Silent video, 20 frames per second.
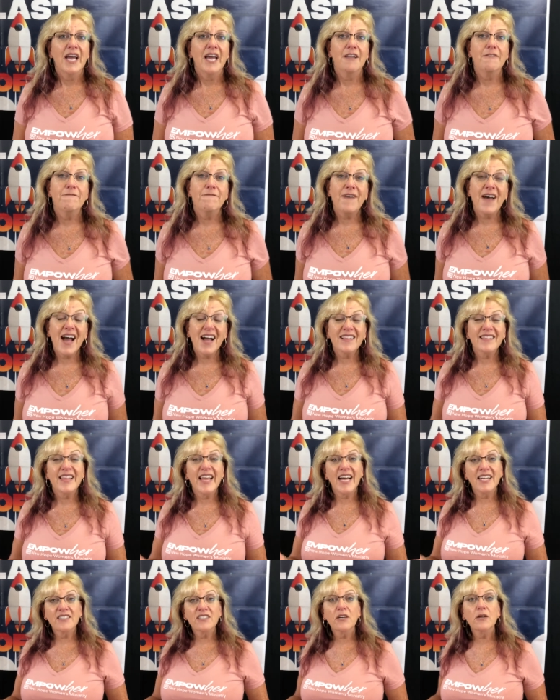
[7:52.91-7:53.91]
In fact,
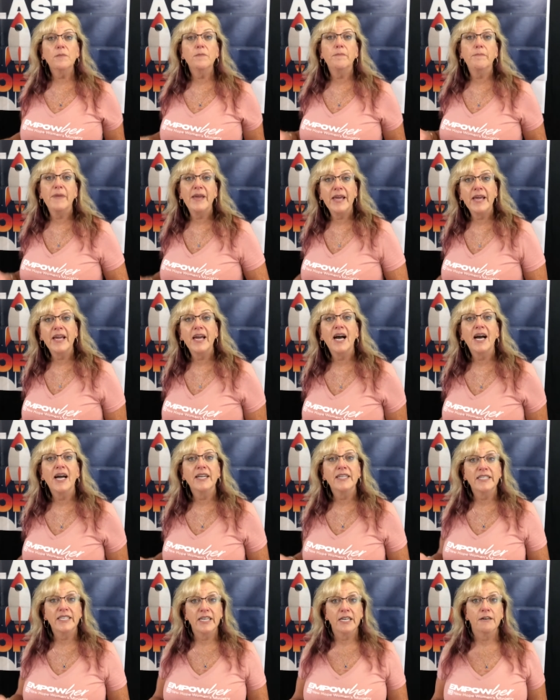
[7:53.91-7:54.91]
that's our big
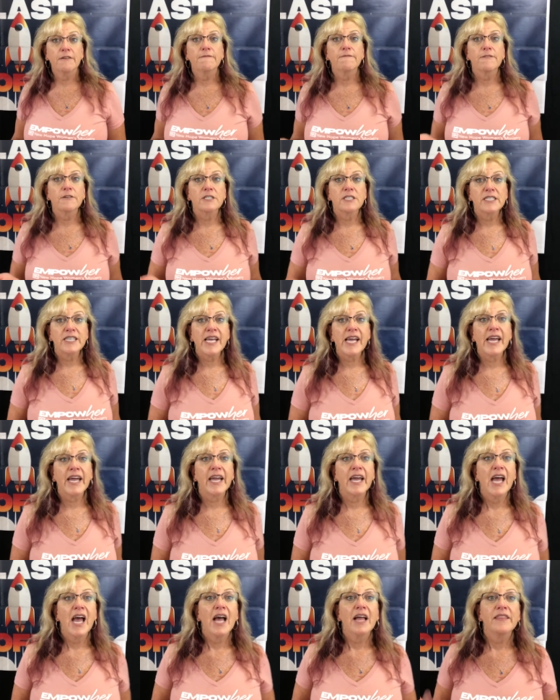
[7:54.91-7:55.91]
idea for today,